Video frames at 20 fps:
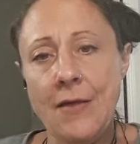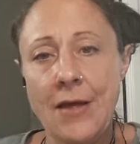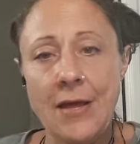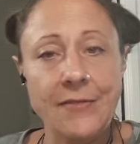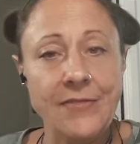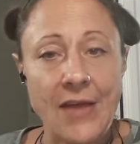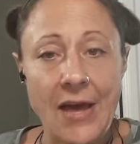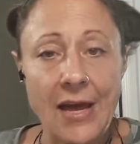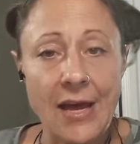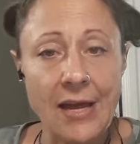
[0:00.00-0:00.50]

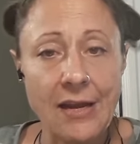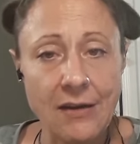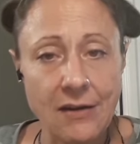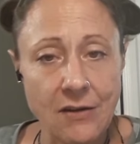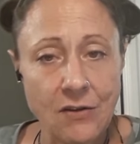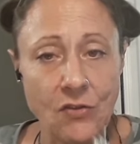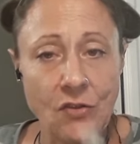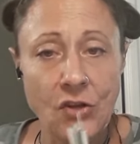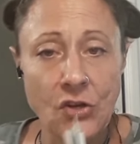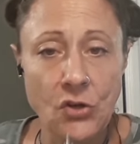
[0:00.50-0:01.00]
That,
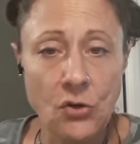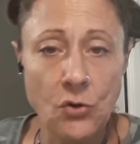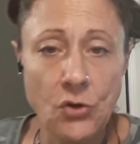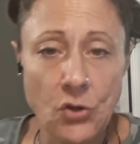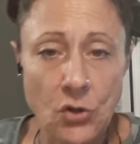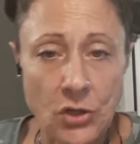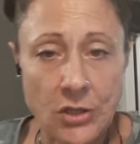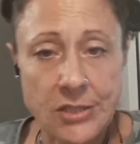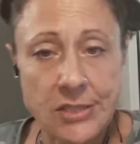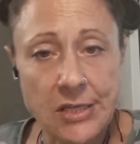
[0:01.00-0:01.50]
the New
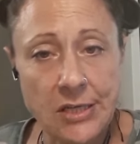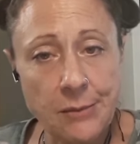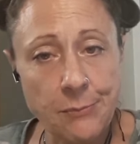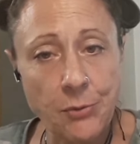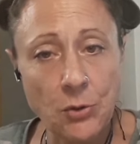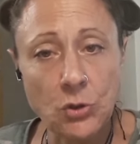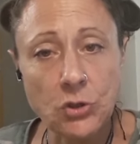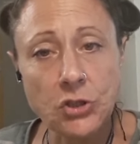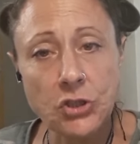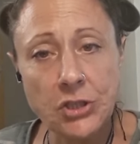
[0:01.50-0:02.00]
York City
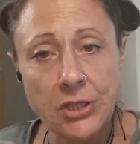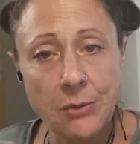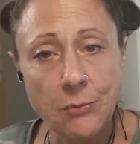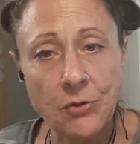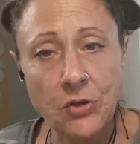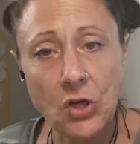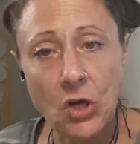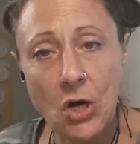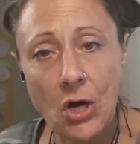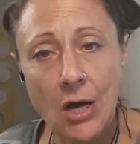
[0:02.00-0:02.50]
bullshit
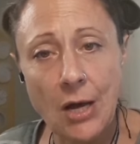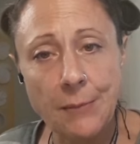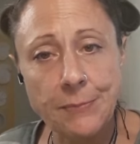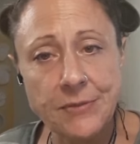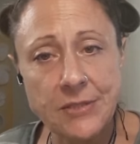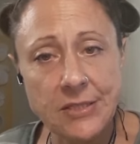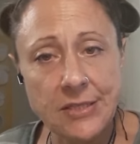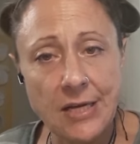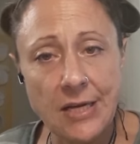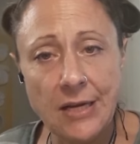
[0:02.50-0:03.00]
with the cops
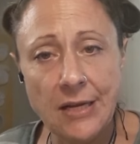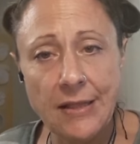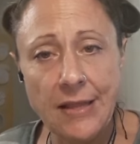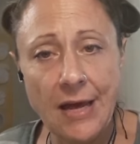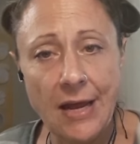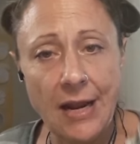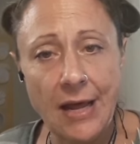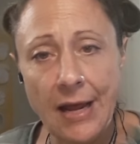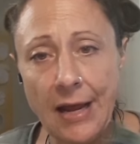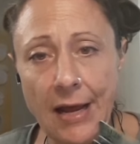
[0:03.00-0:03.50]
saying
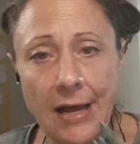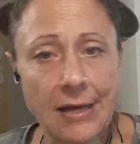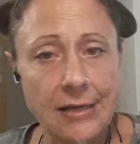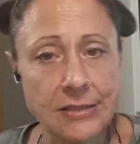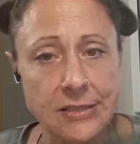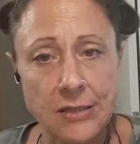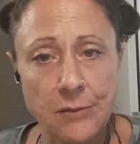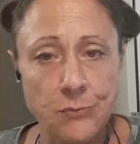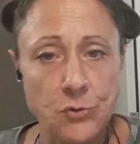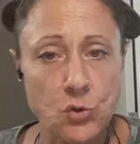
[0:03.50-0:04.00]
that I
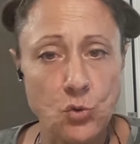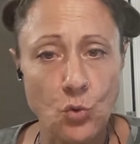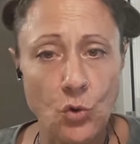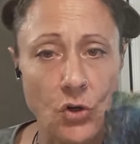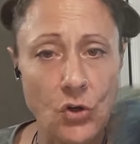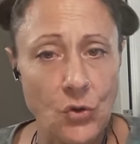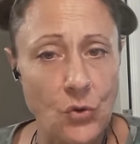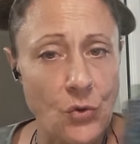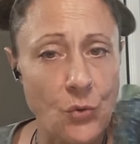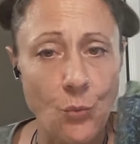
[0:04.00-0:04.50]
had some sort
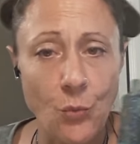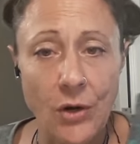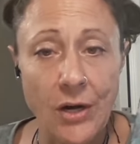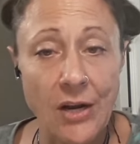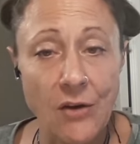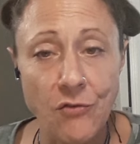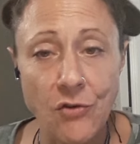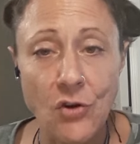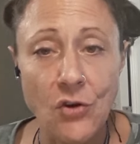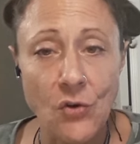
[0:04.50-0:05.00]
of
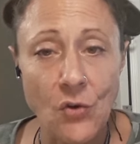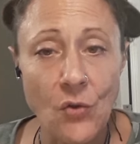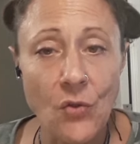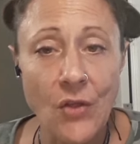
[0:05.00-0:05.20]
whatever,